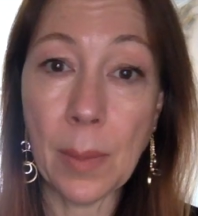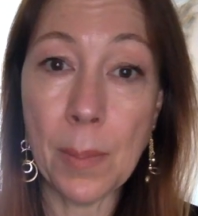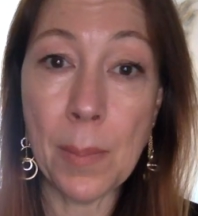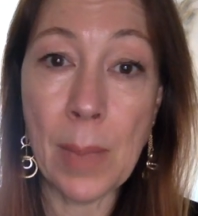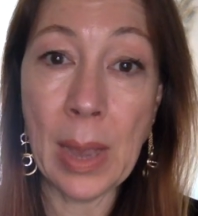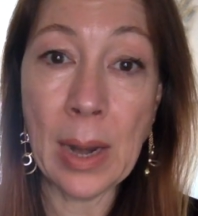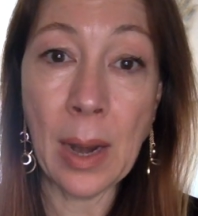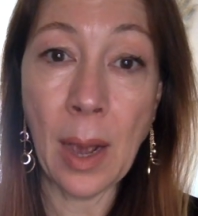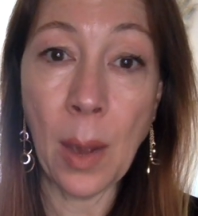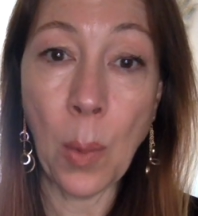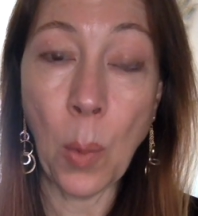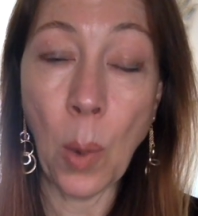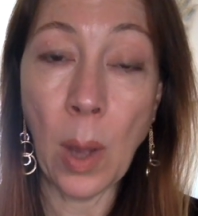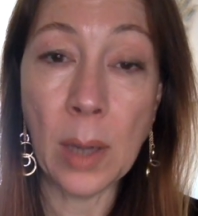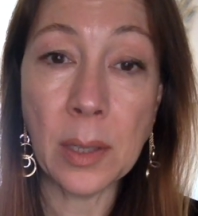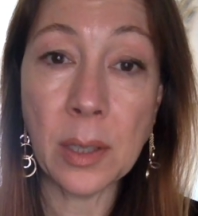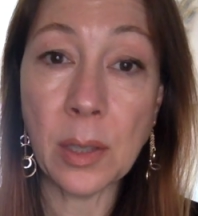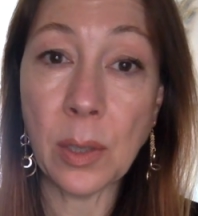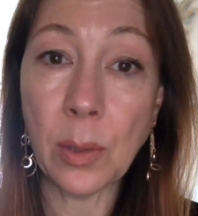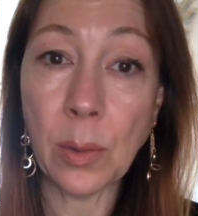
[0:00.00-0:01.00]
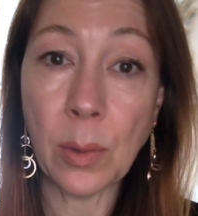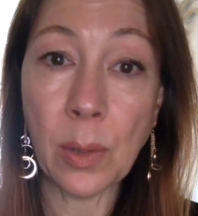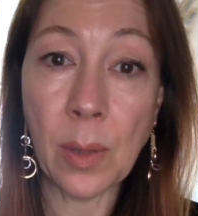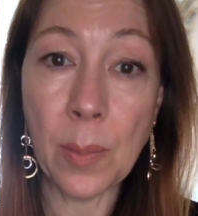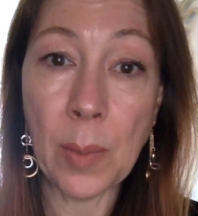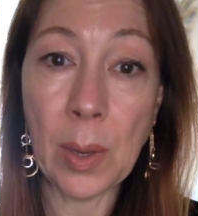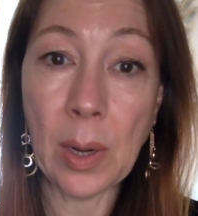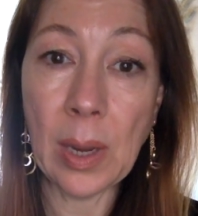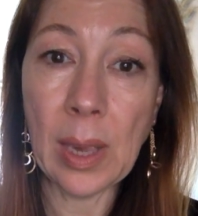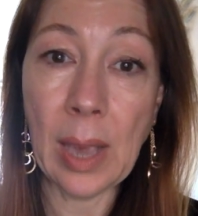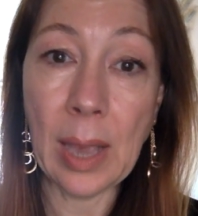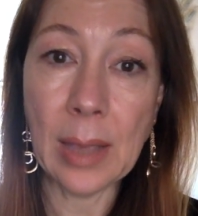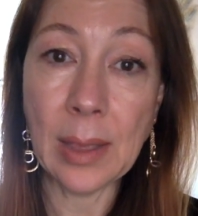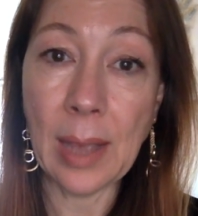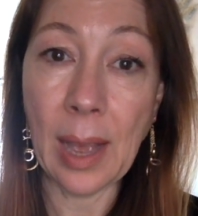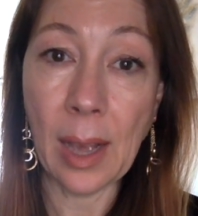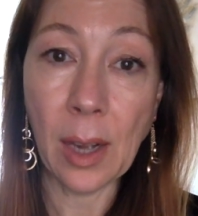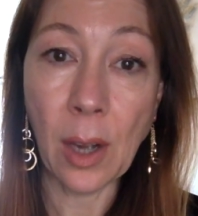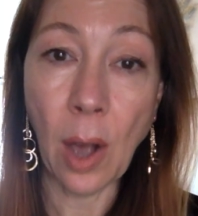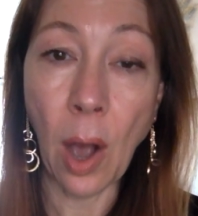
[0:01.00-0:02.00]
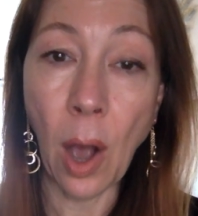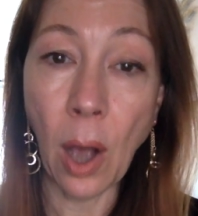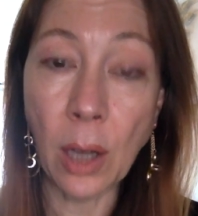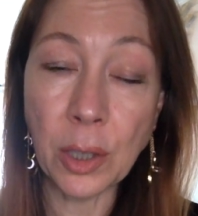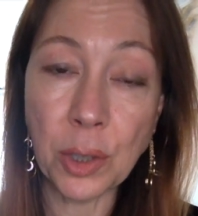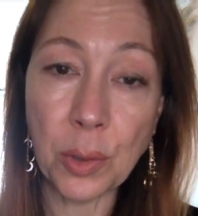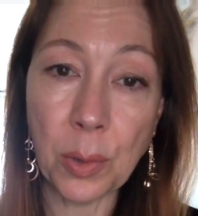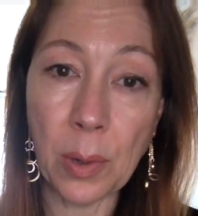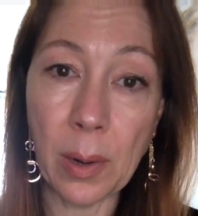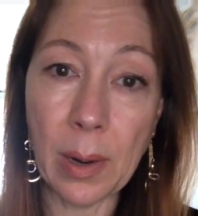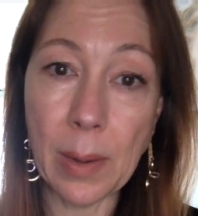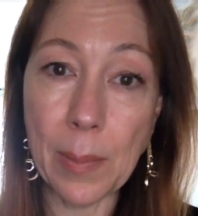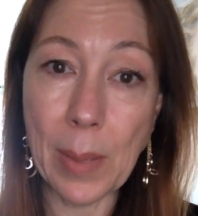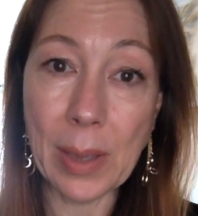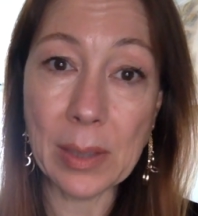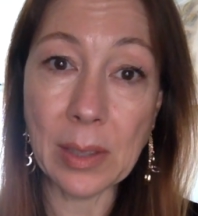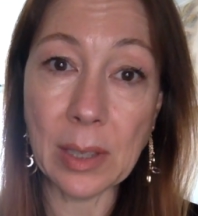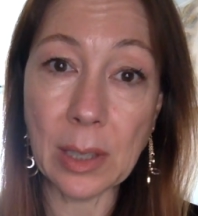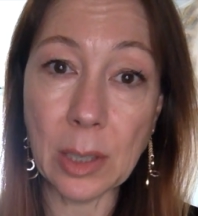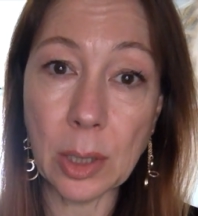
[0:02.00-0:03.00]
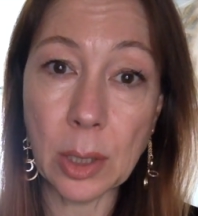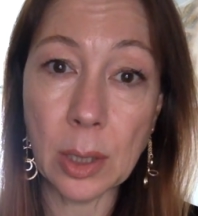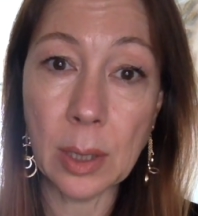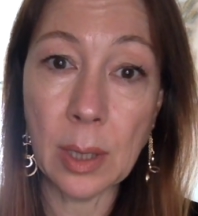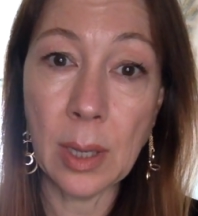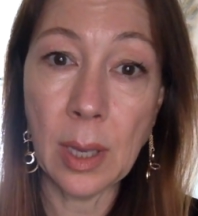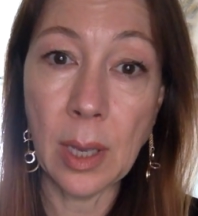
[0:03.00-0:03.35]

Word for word: may not want to communicate that contrary message.